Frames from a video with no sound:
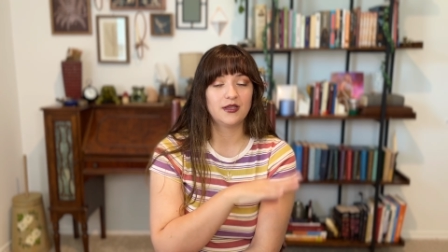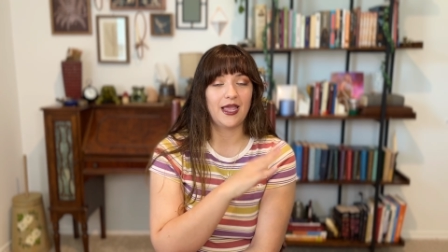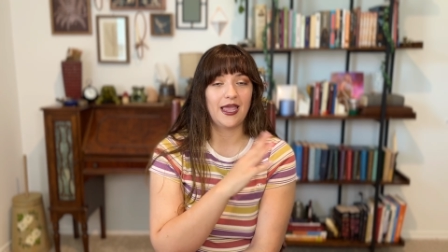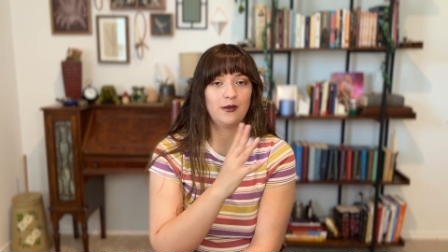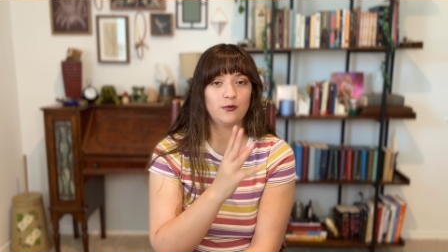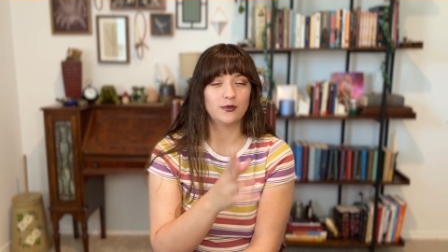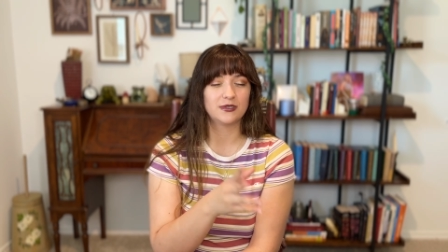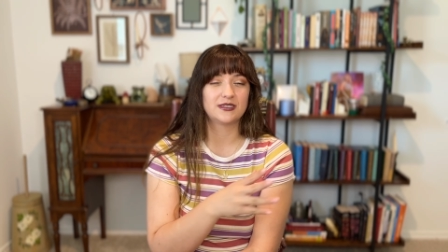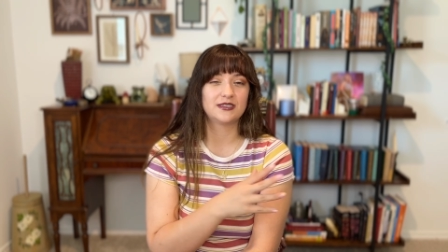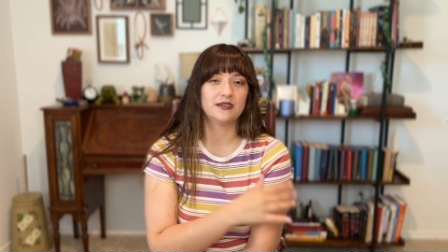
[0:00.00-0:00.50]
and
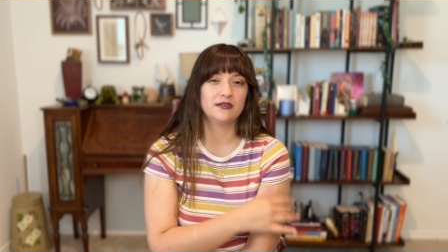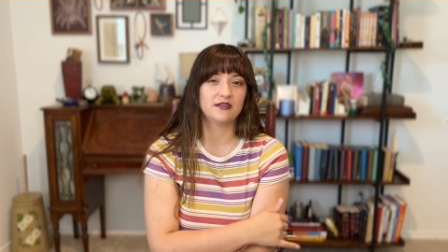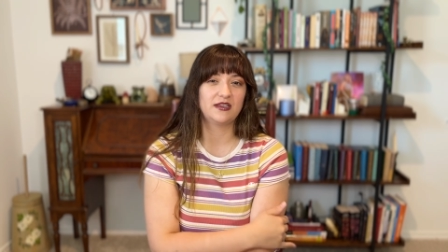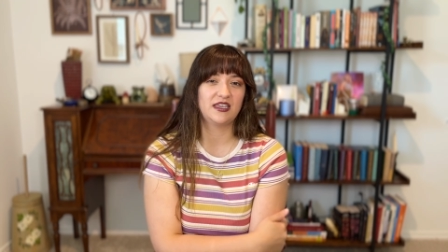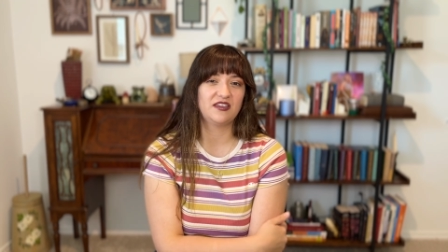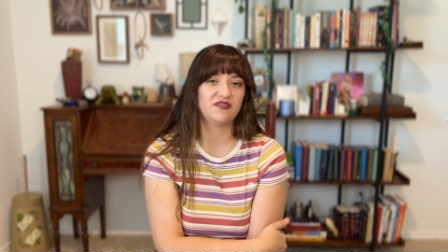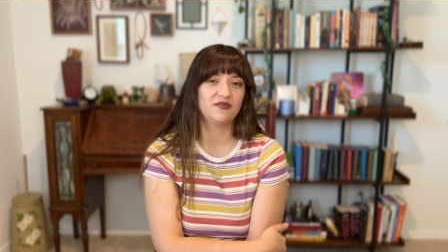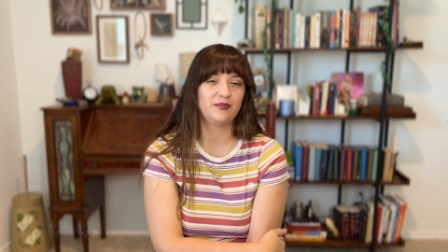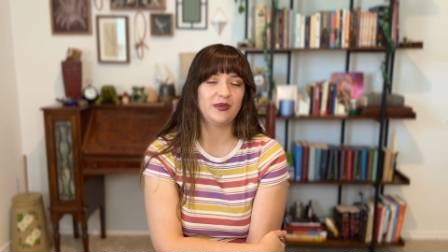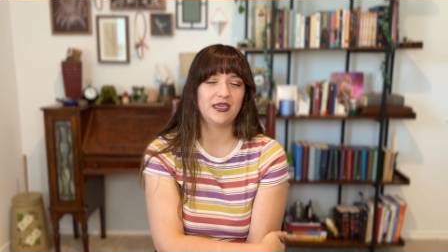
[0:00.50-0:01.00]
will still
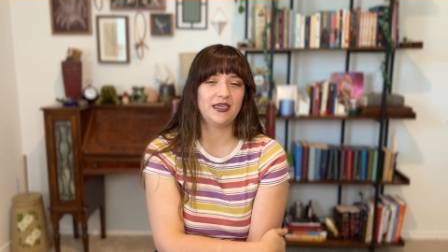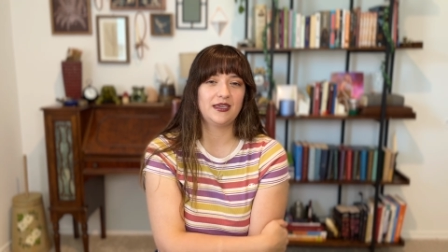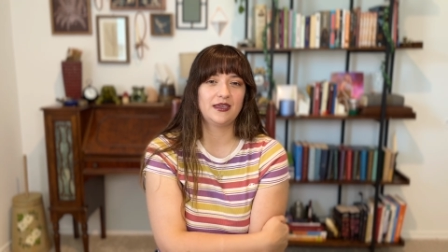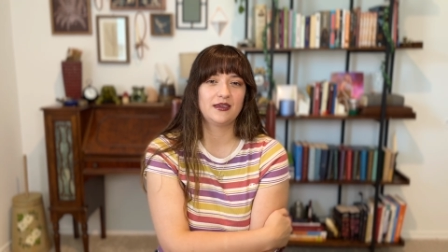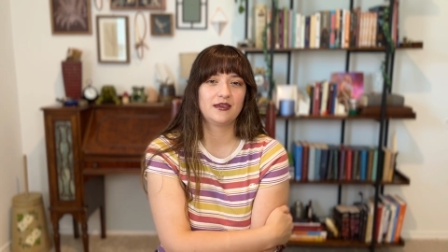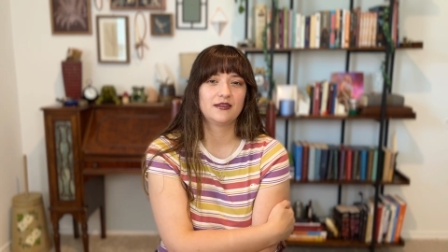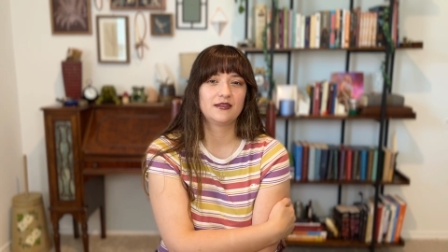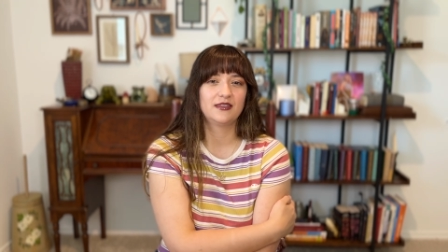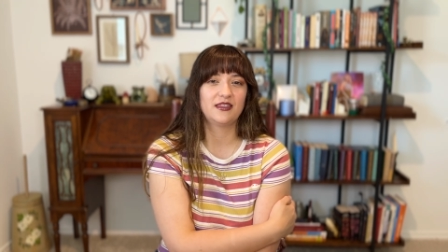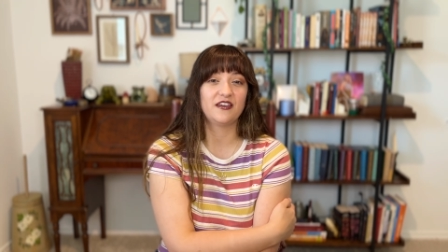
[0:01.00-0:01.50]
give me
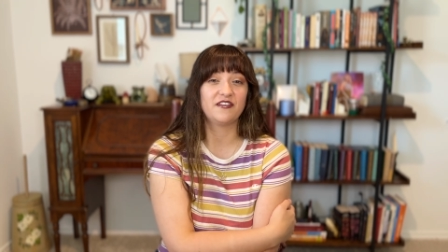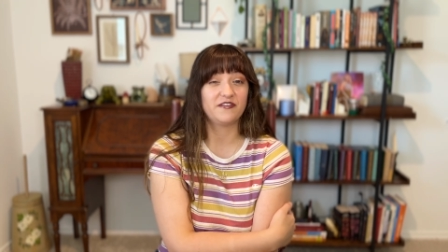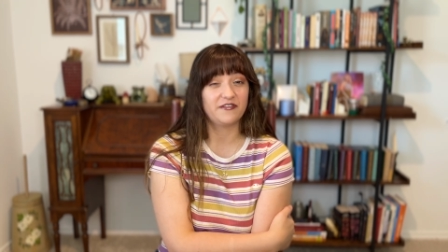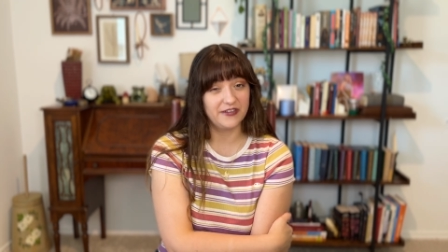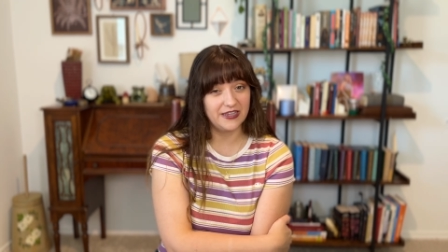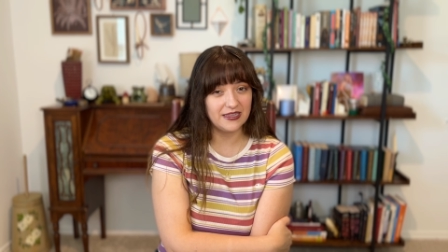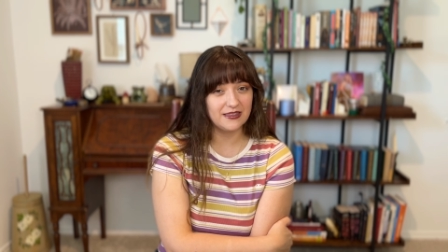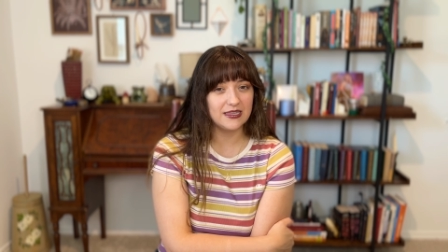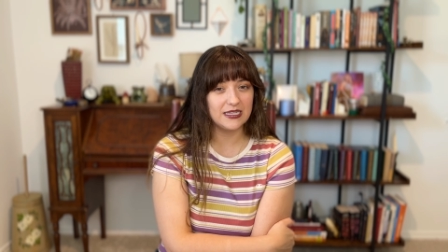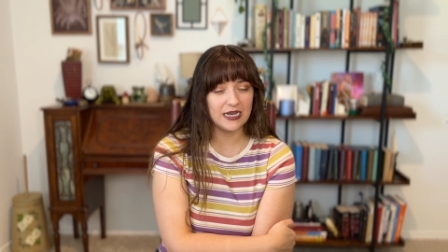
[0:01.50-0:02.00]
the
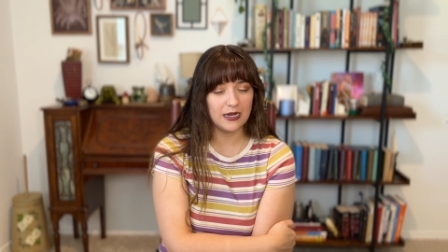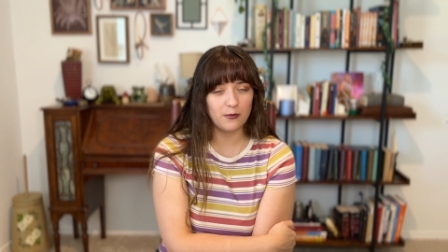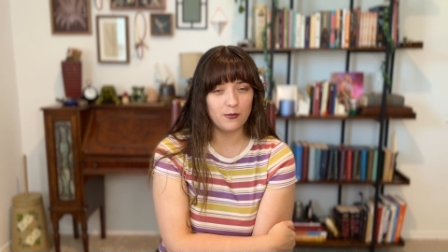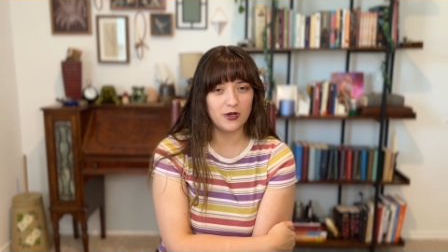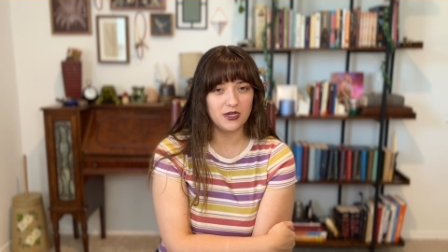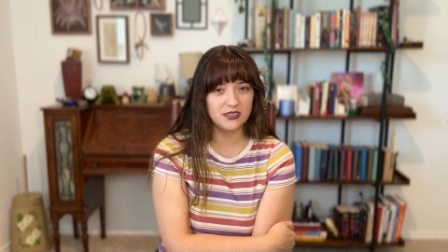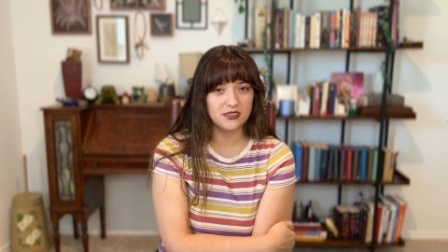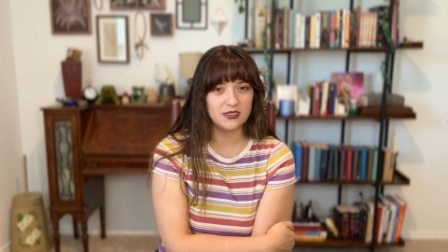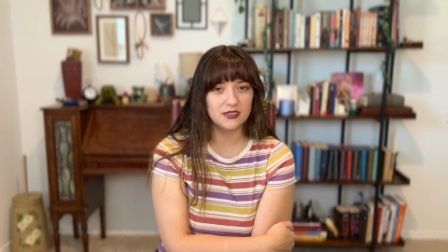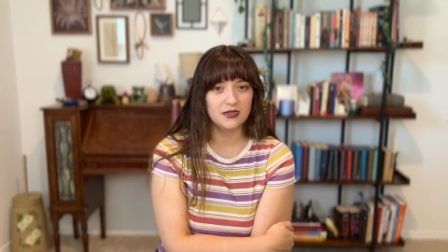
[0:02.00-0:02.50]
fit that I
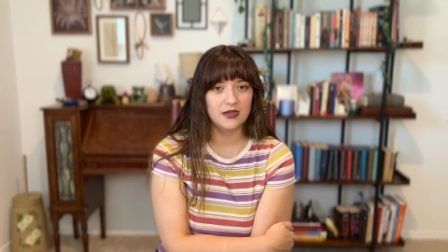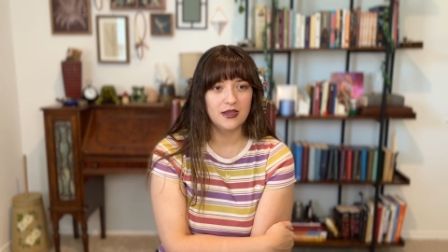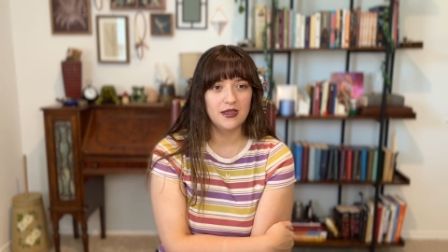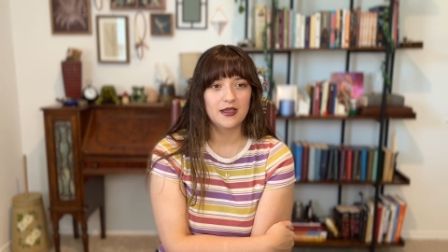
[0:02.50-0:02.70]
want,